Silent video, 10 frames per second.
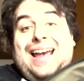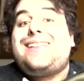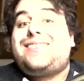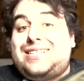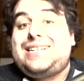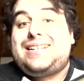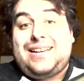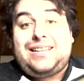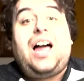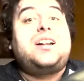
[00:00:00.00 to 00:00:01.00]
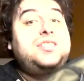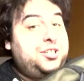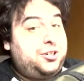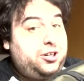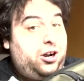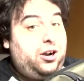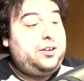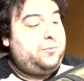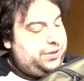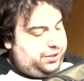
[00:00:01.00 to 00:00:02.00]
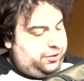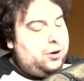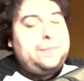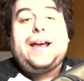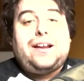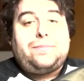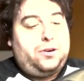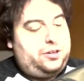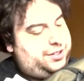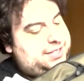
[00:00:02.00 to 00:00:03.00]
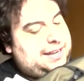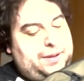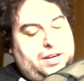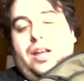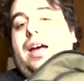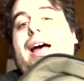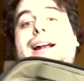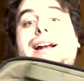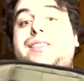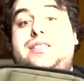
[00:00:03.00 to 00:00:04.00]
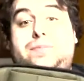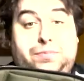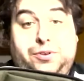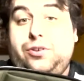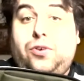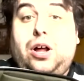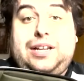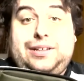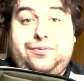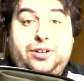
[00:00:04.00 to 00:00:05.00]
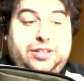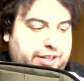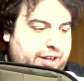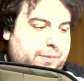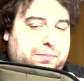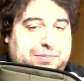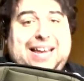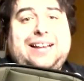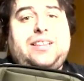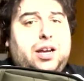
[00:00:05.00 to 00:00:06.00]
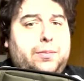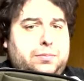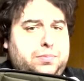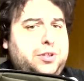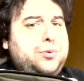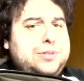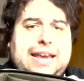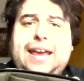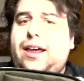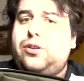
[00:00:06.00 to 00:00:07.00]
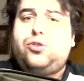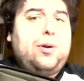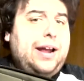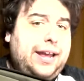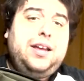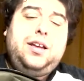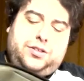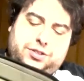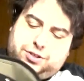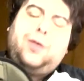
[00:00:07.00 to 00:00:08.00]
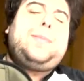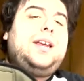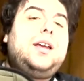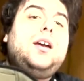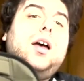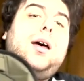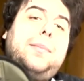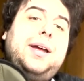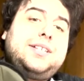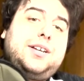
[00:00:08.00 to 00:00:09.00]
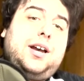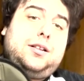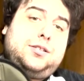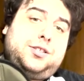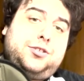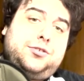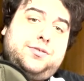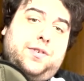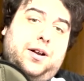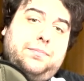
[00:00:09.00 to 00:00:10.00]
add the T S A lock to your cart with your bag of purchase. I mean, I got this beautiful olive green. They come in black, they come in blue, tan, gray. So many amazing colors to choose from.